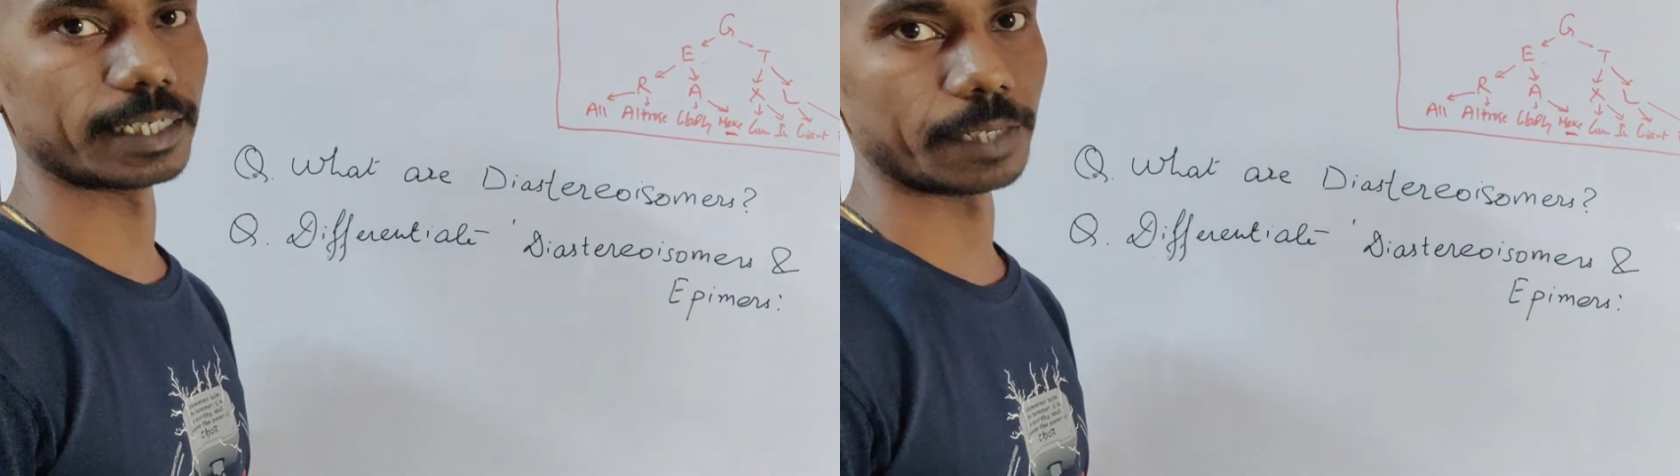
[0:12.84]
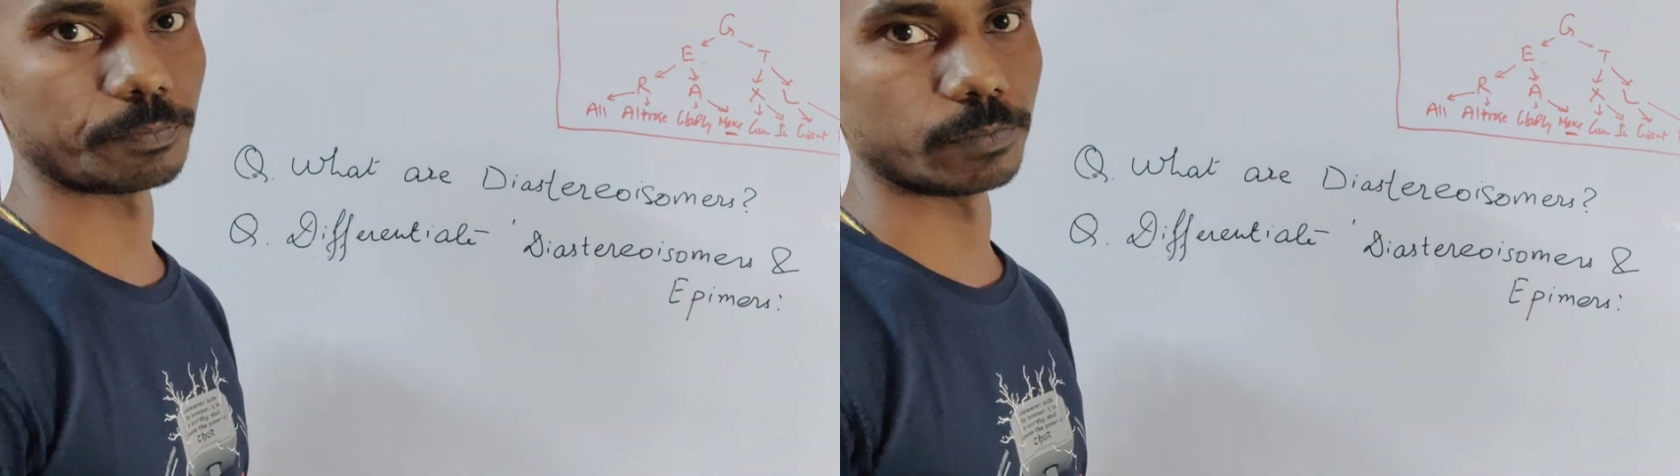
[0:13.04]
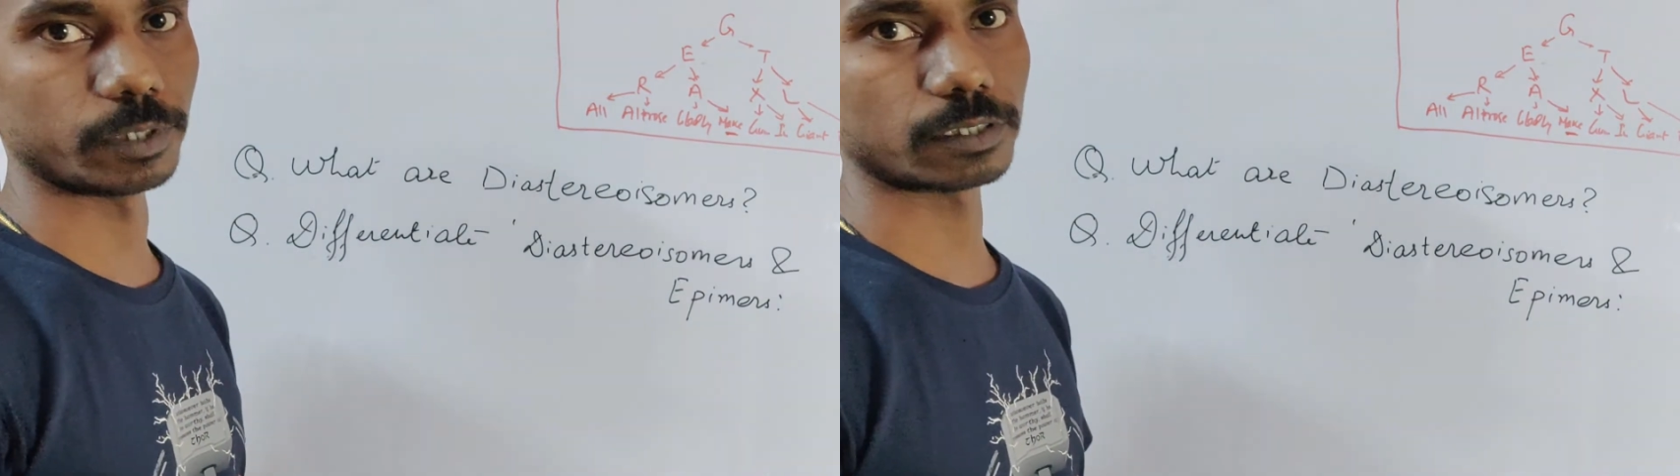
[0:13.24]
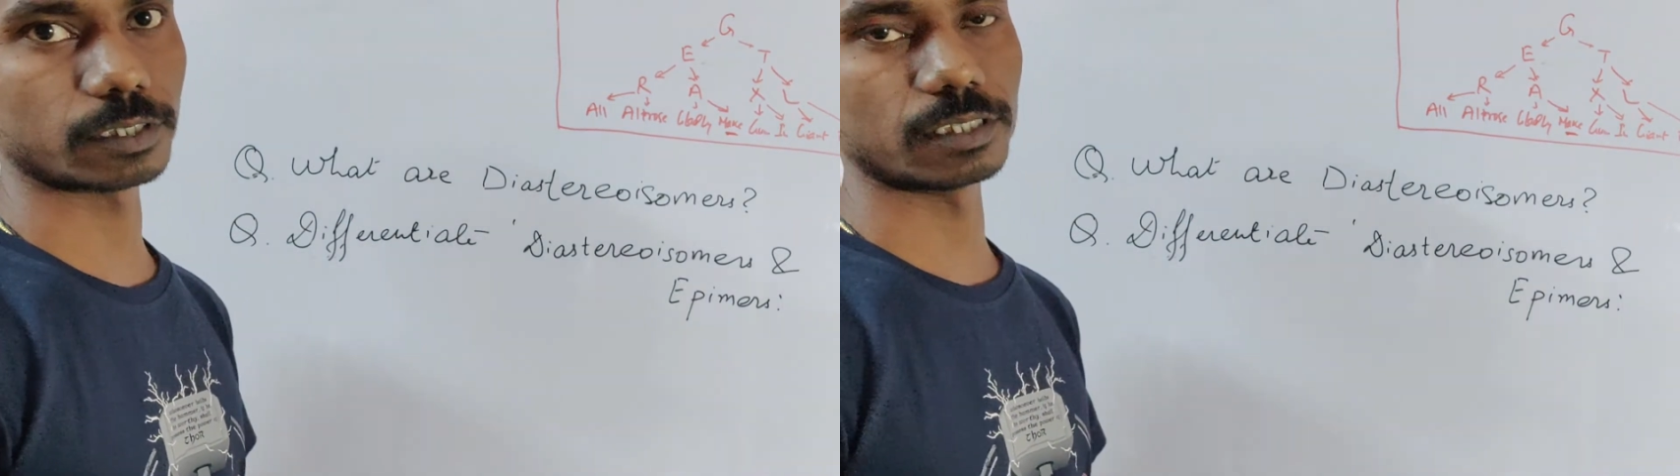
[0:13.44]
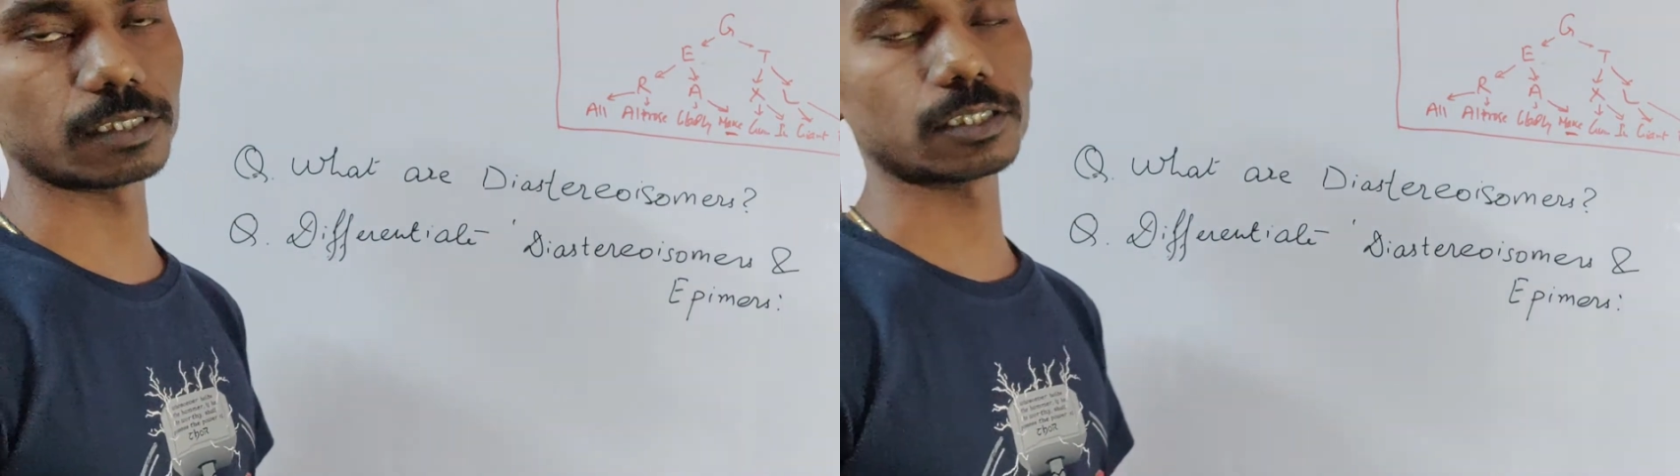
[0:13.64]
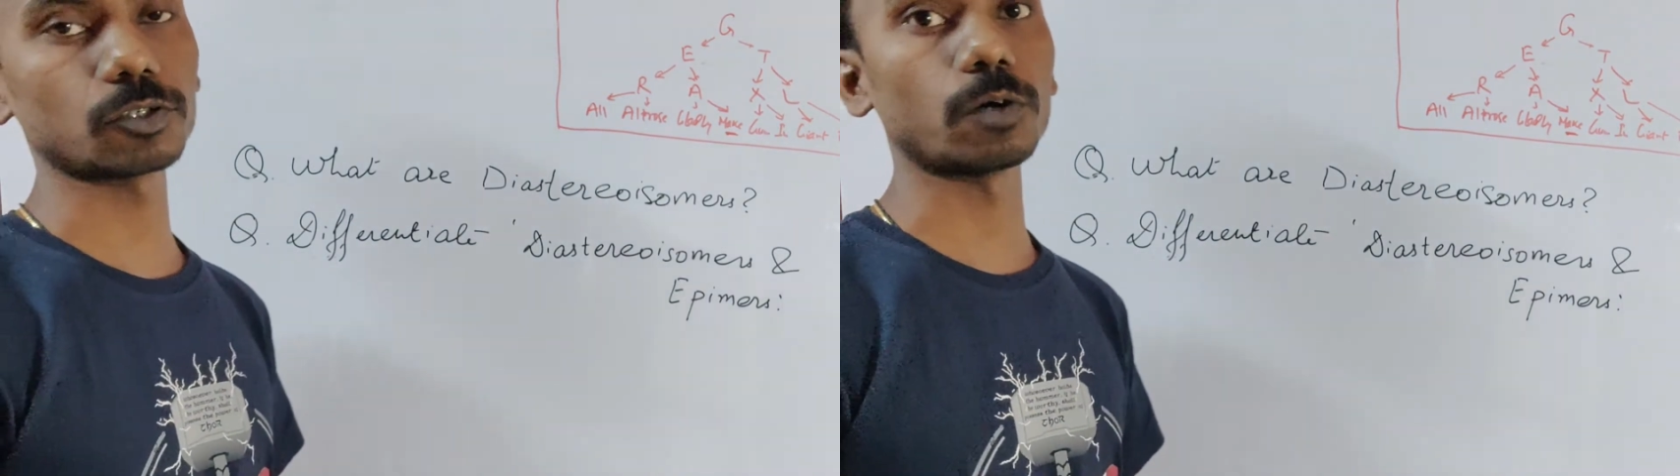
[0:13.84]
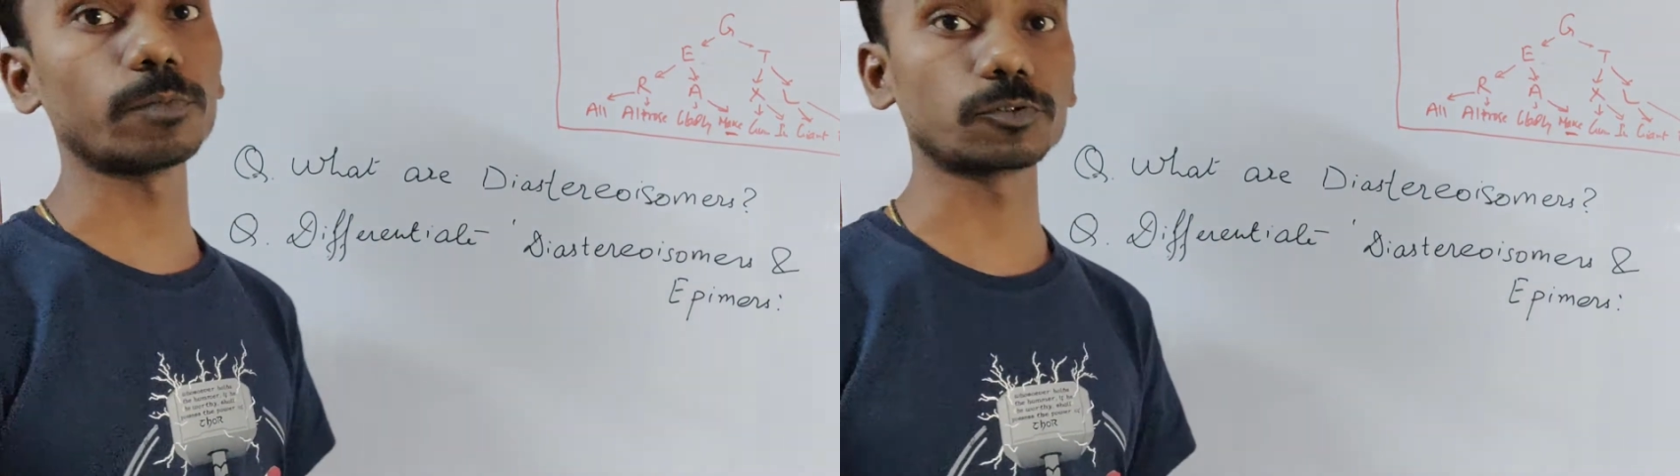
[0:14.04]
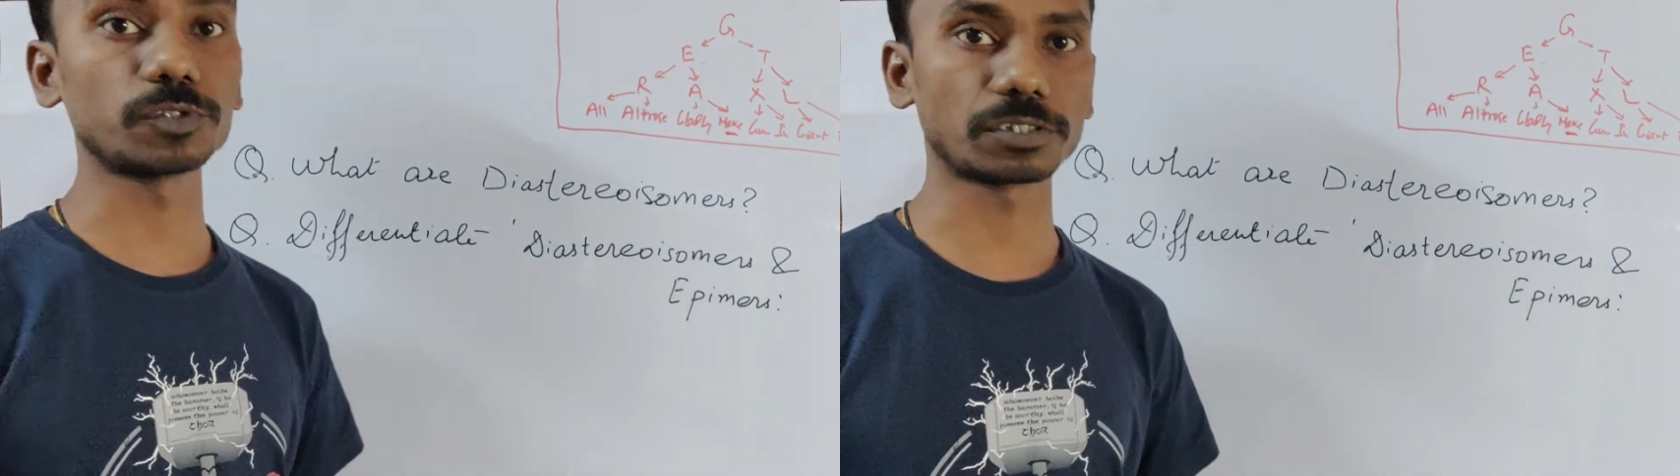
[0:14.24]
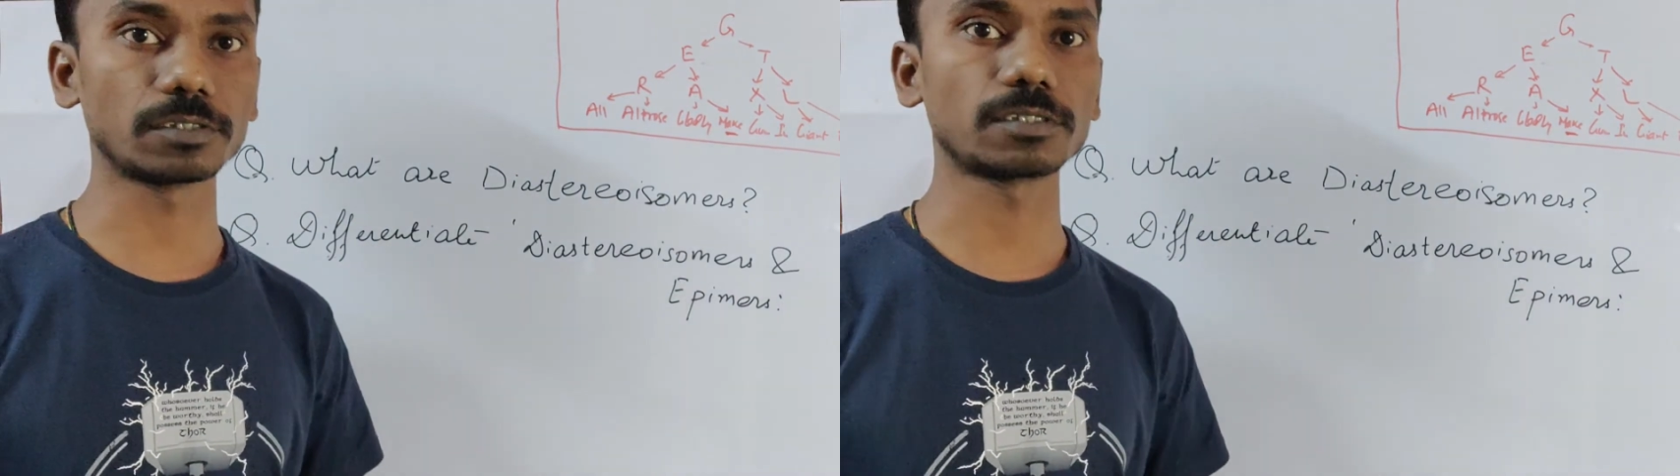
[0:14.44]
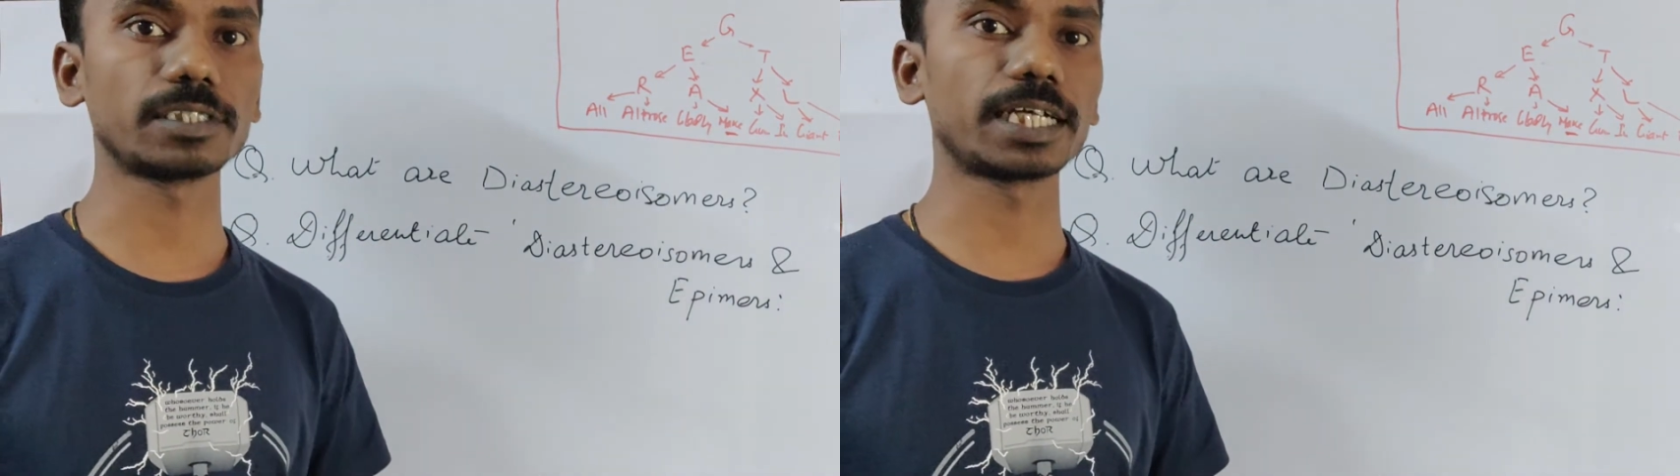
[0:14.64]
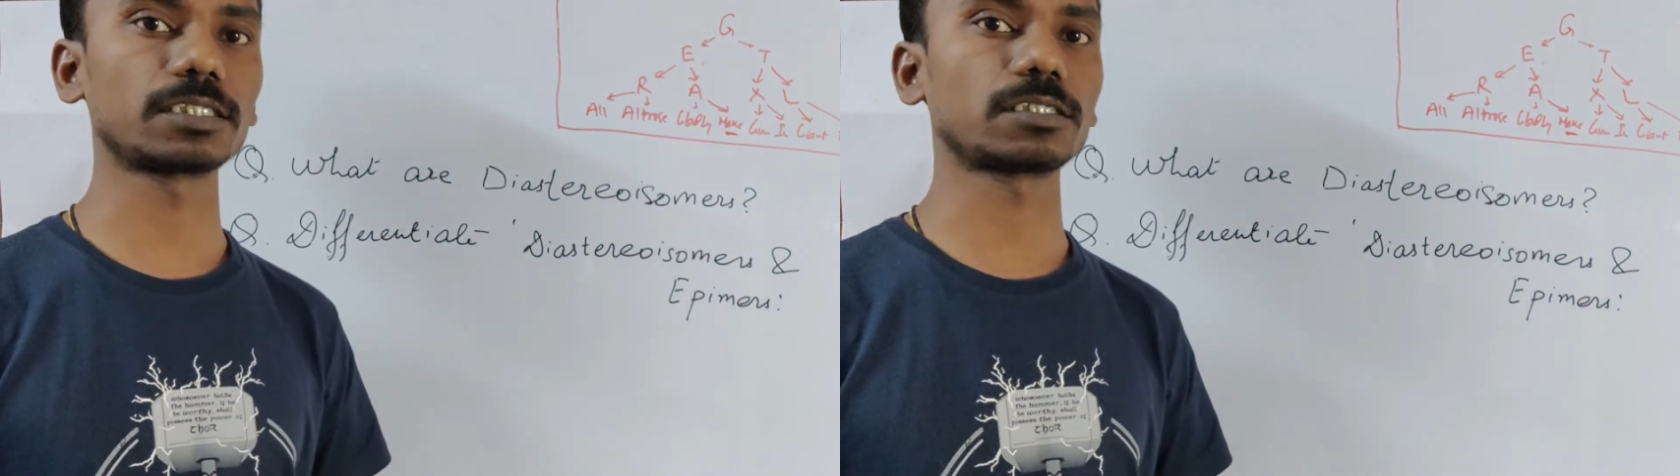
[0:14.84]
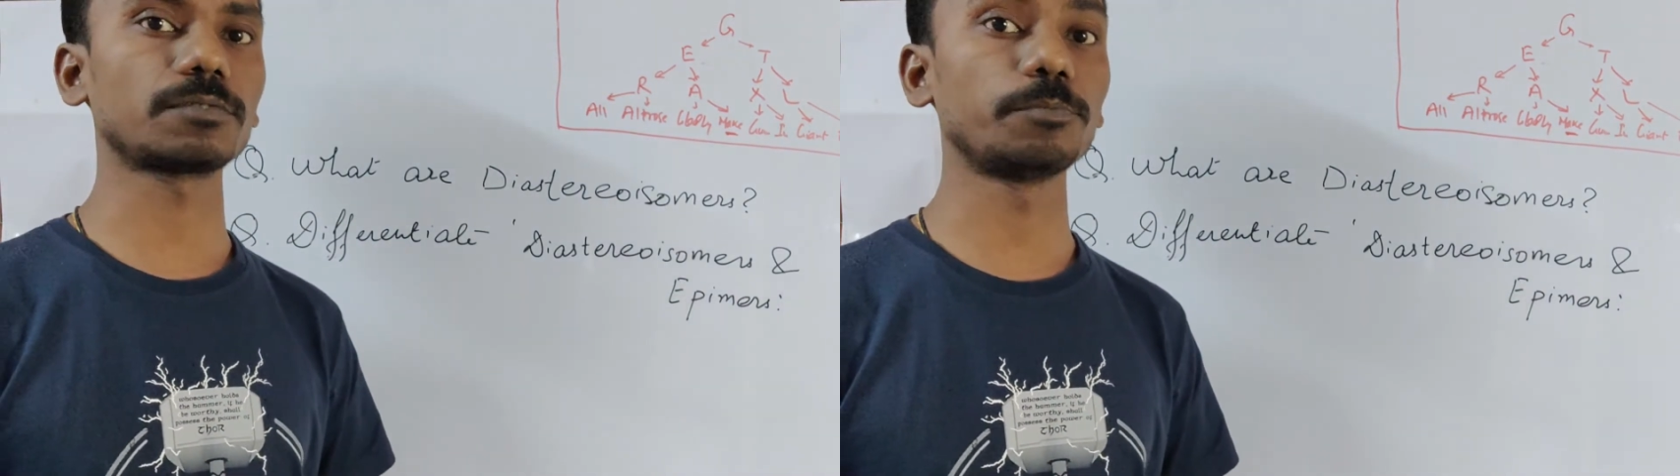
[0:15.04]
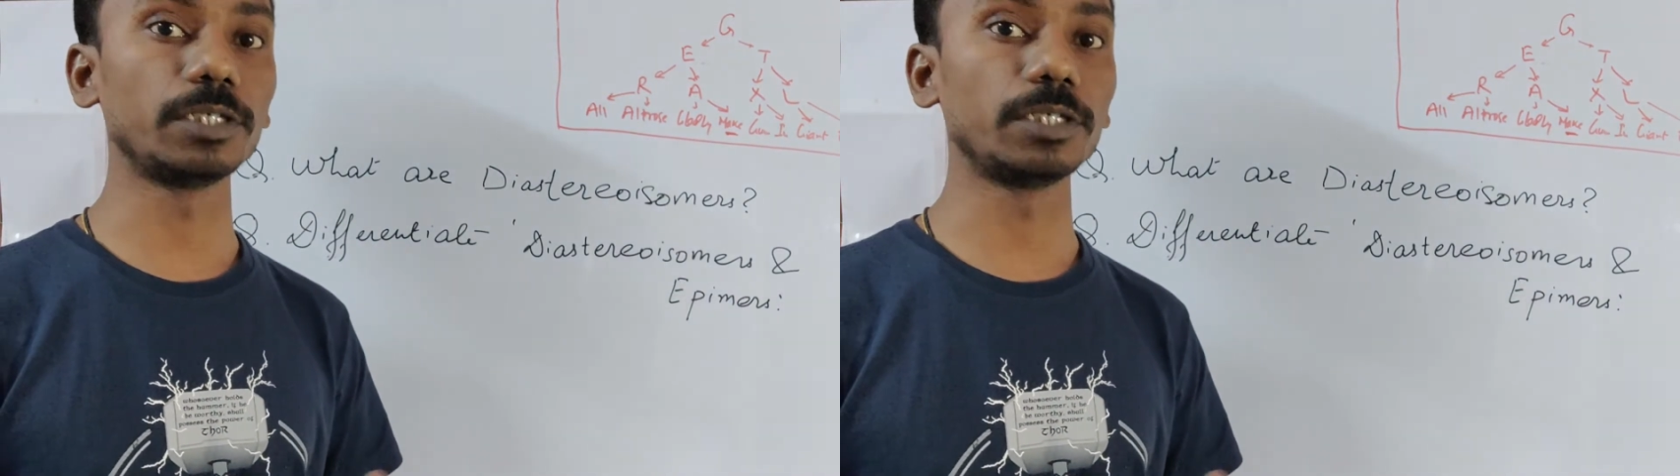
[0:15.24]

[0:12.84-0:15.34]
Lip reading: epimers. These are the common questions that